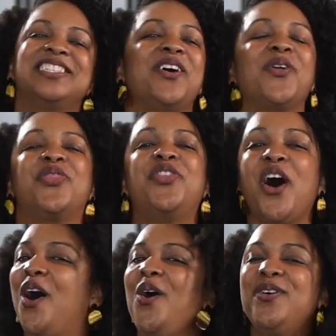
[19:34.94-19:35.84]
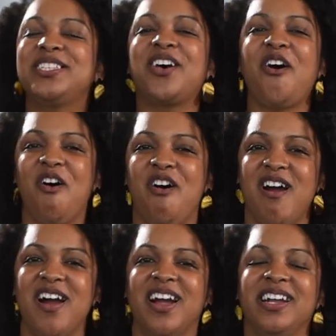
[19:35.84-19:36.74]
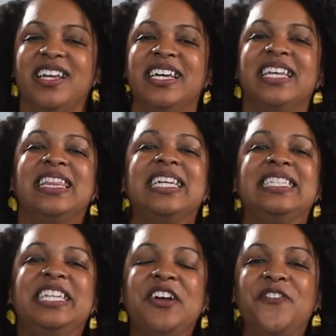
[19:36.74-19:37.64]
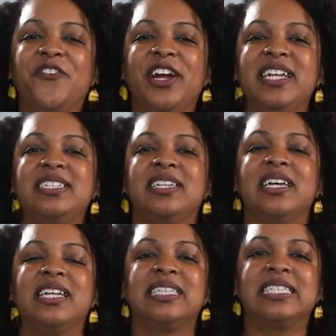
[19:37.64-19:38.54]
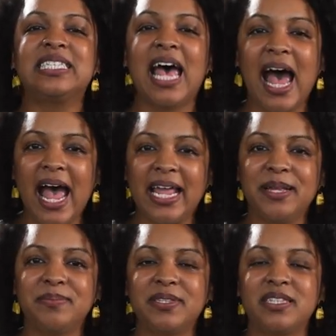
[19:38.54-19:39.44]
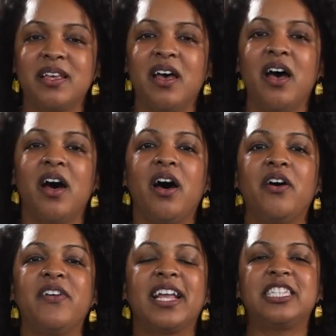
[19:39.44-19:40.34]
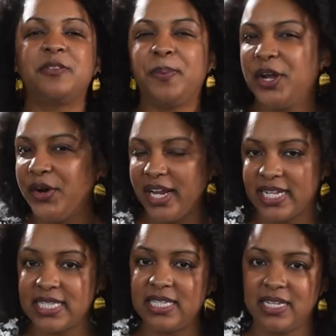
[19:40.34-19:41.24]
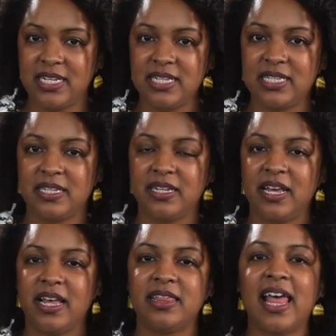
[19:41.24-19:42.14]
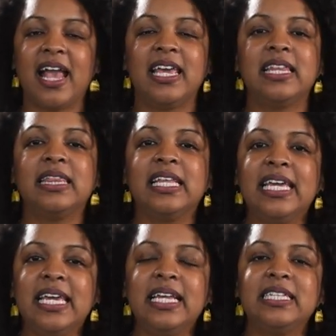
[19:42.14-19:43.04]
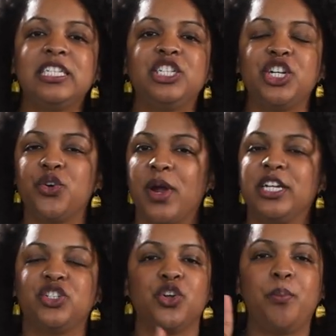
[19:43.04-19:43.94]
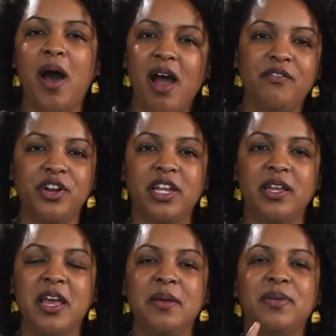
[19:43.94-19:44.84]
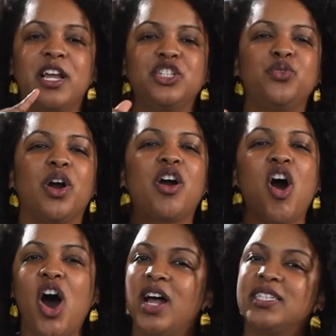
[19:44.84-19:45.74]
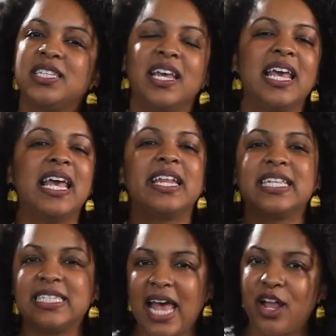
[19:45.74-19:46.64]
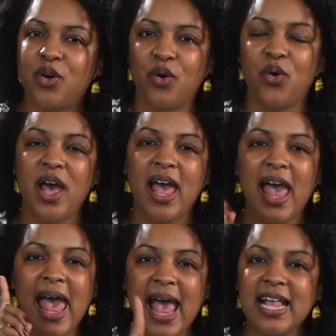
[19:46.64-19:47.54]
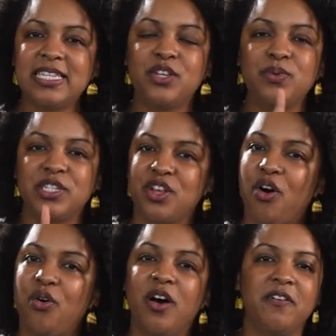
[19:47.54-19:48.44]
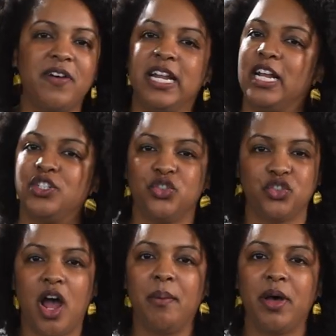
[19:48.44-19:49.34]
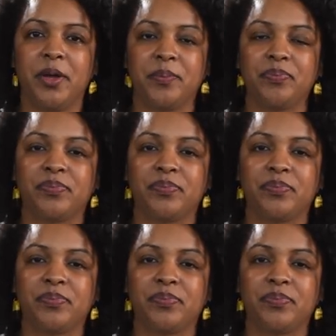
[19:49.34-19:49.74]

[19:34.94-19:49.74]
So those are the different types of experiences that can lead to generational poverty because you are caught in a cycle as the result of financial trauma.